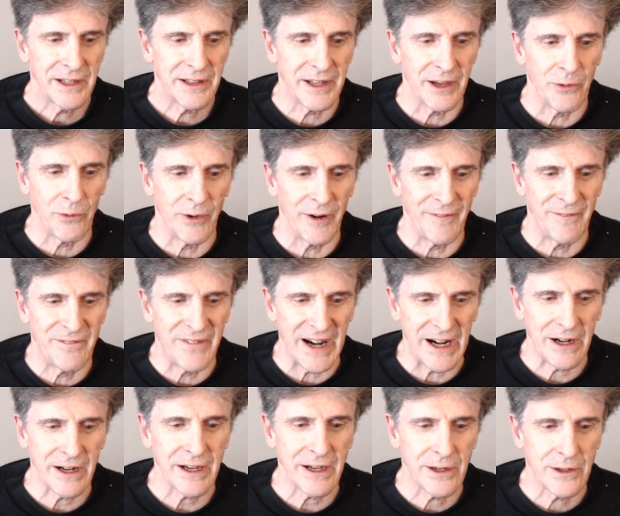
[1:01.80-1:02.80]
that were
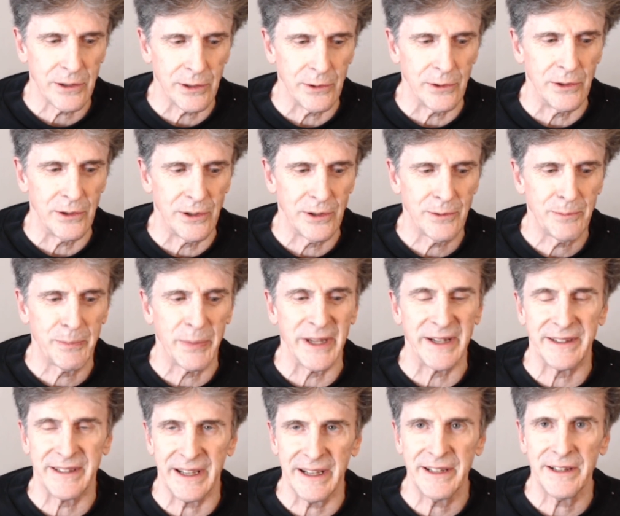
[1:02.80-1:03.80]
very cool
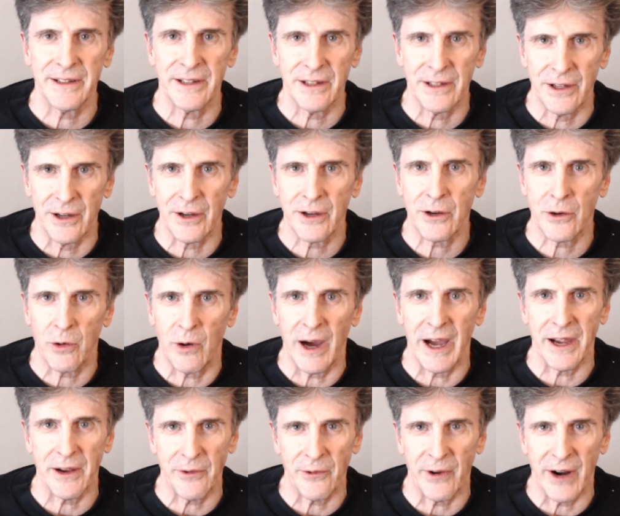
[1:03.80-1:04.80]
but didn't look
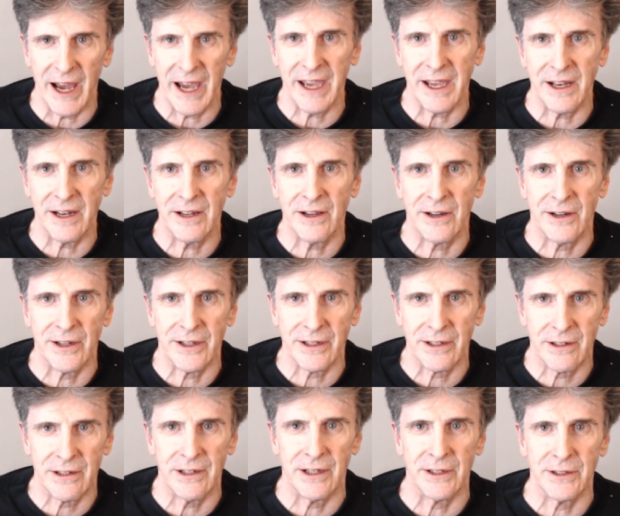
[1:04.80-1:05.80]
quite right on
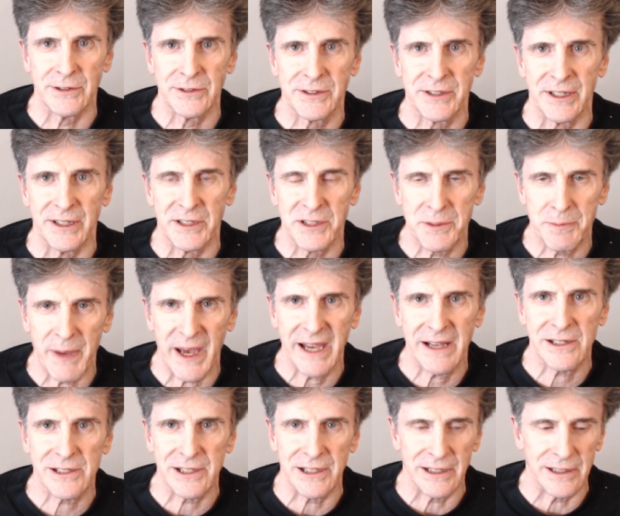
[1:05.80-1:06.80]
close
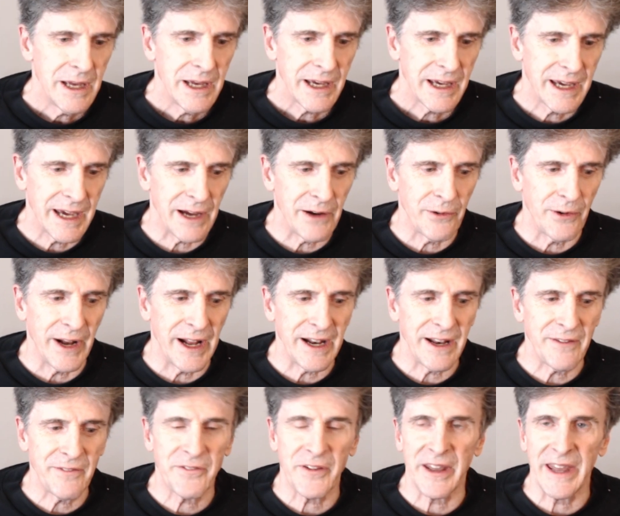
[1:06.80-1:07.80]
inspection. Get
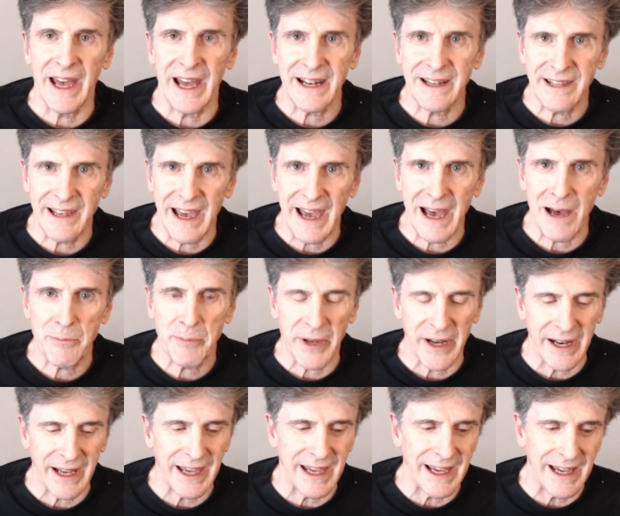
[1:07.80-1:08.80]
ready for that to
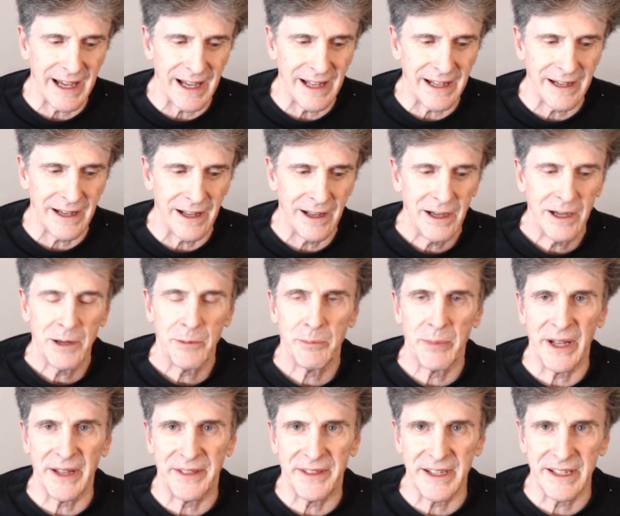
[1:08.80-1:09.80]
happen again,
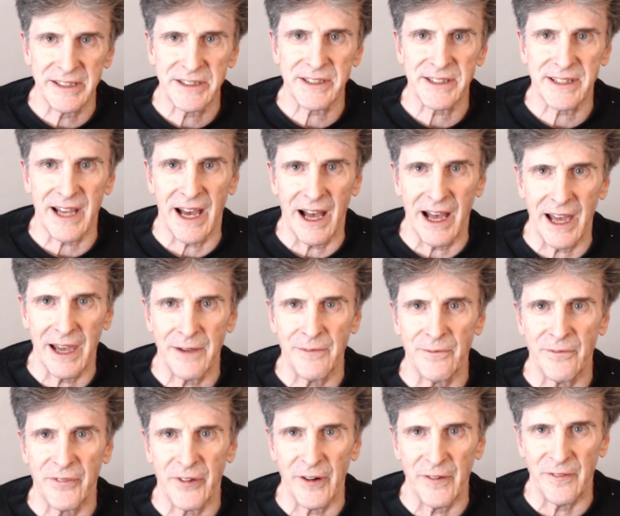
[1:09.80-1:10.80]
but this time
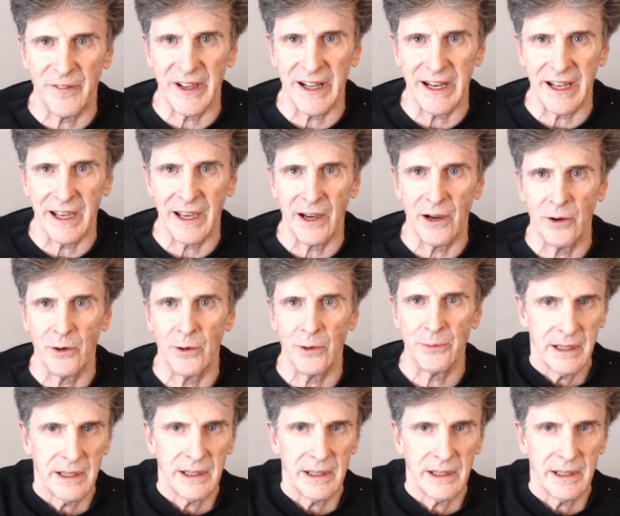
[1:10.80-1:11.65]
for video.